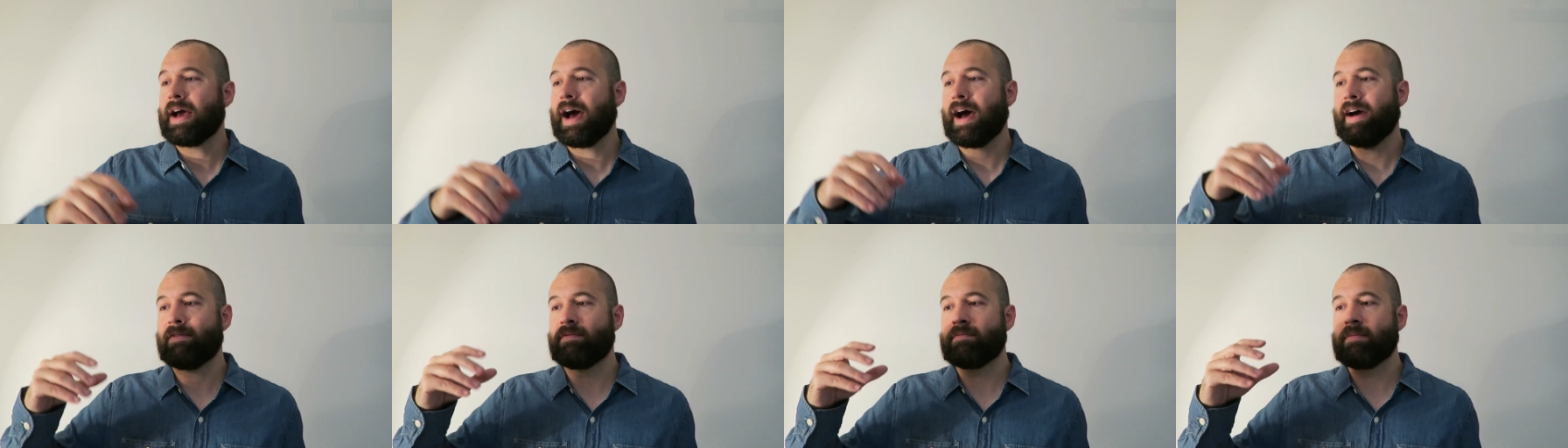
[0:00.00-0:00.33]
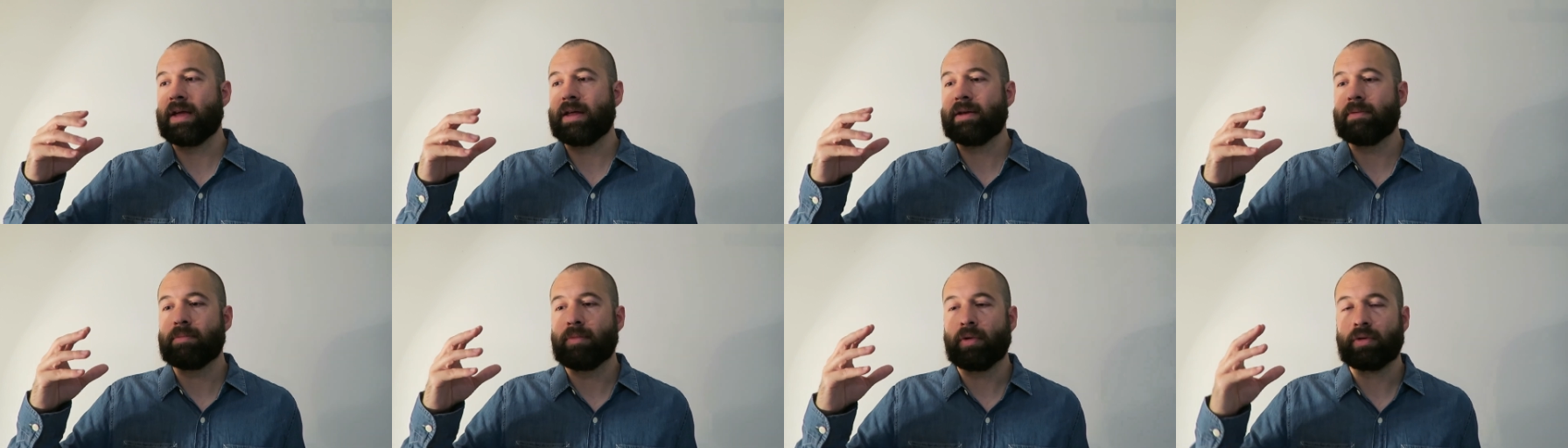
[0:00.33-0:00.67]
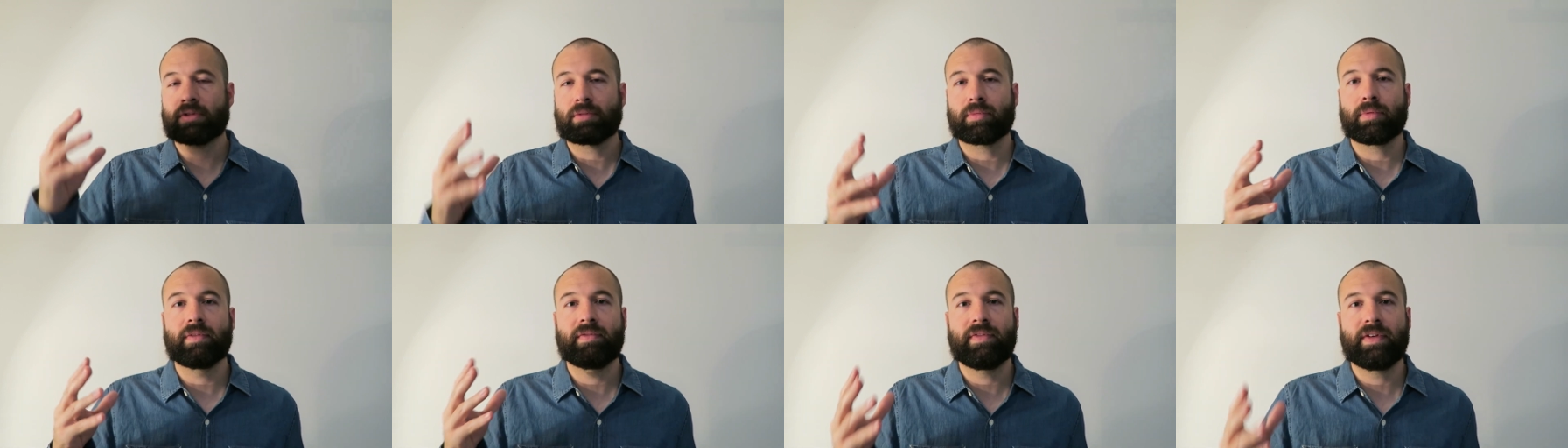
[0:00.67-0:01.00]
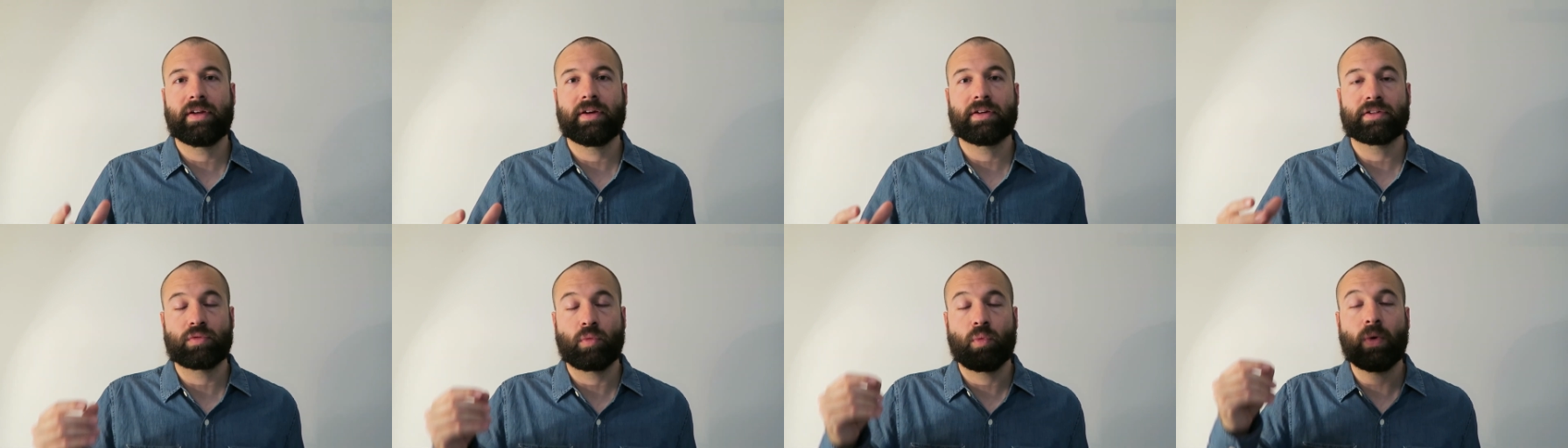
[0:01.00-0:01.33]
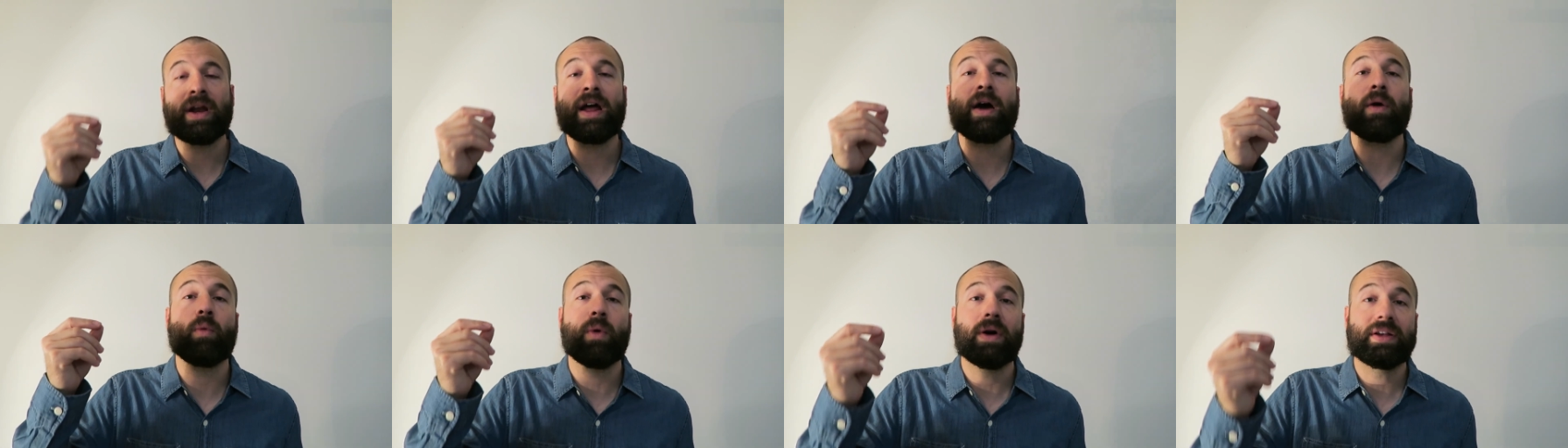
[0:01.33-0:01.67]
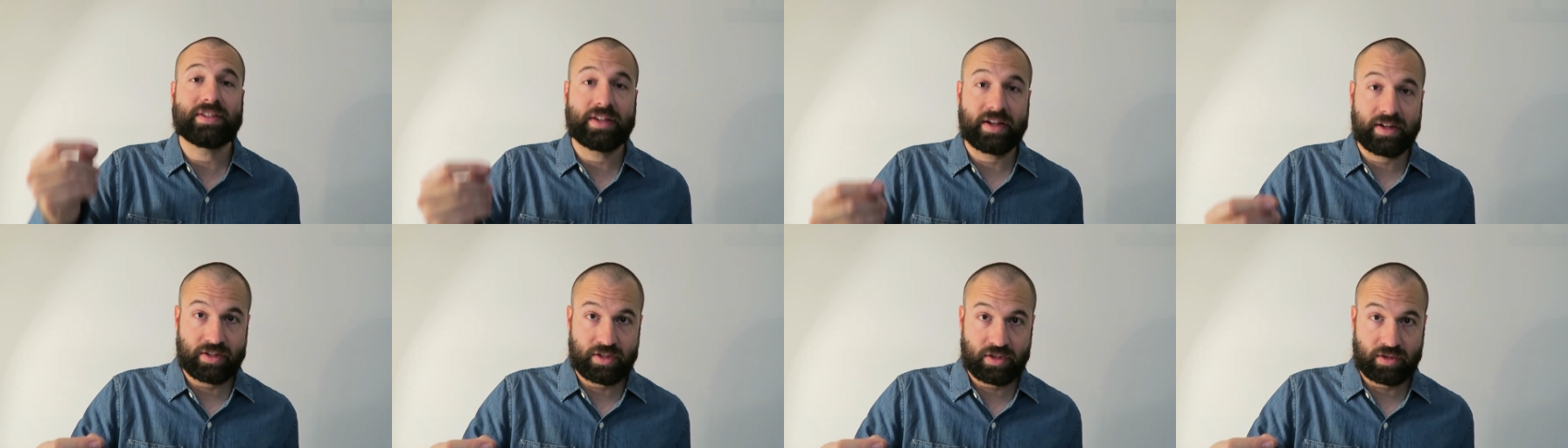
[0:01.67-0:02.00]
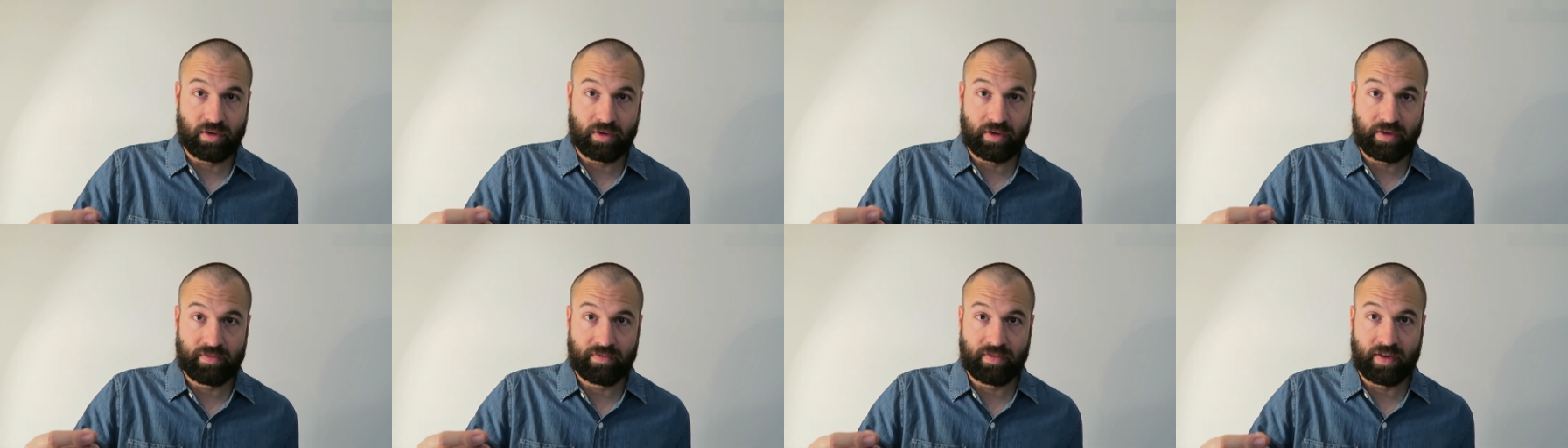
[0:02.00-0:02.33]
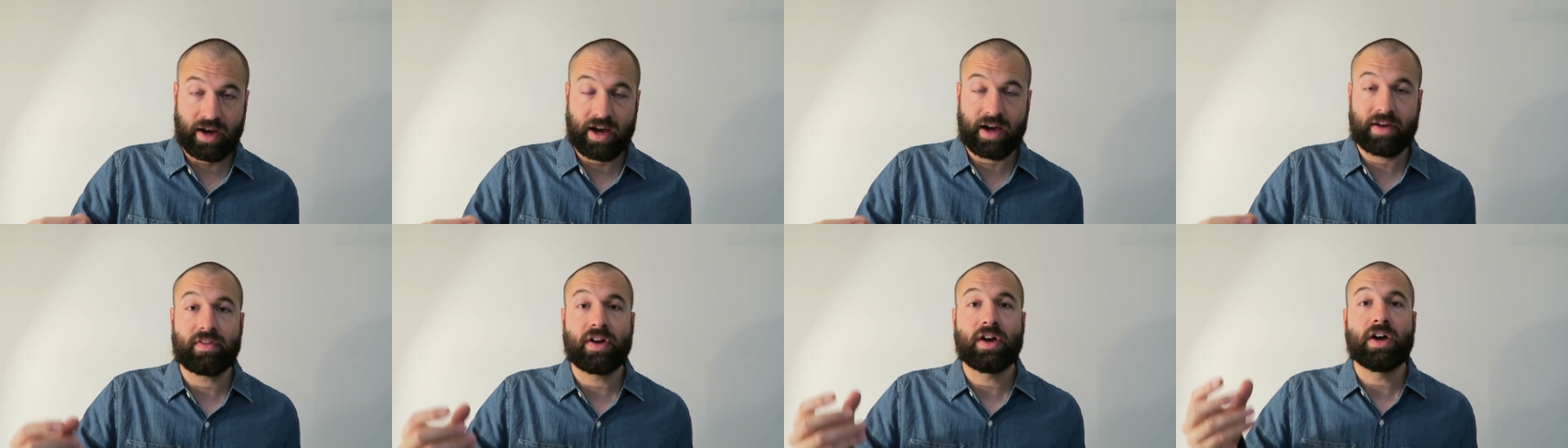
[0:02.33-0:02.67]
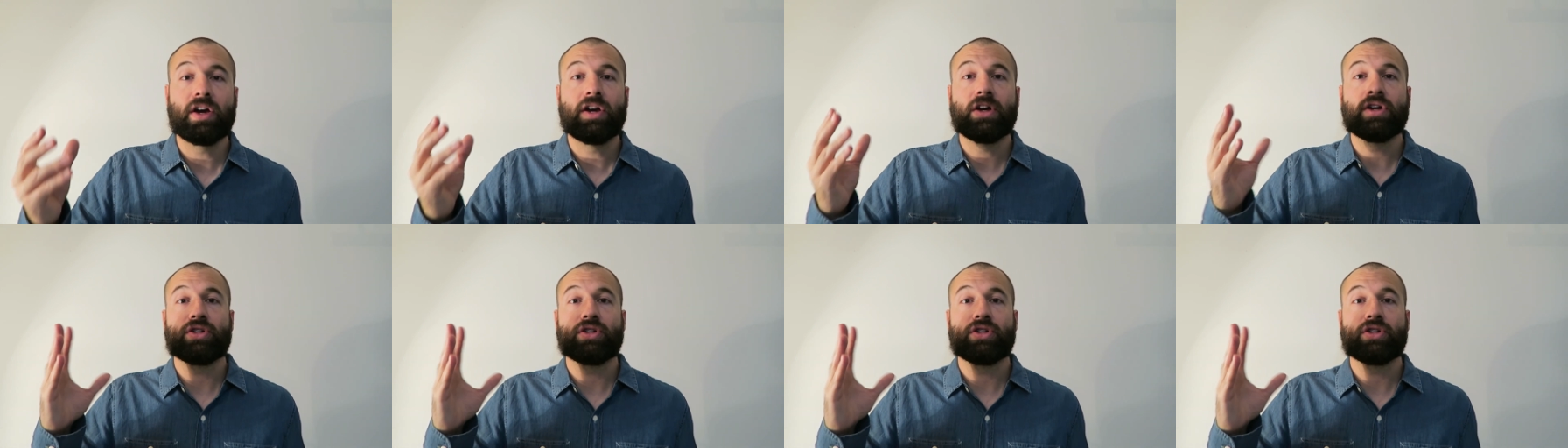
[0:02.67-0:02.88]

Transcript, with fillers: I've made multiple videos. When I was age 35,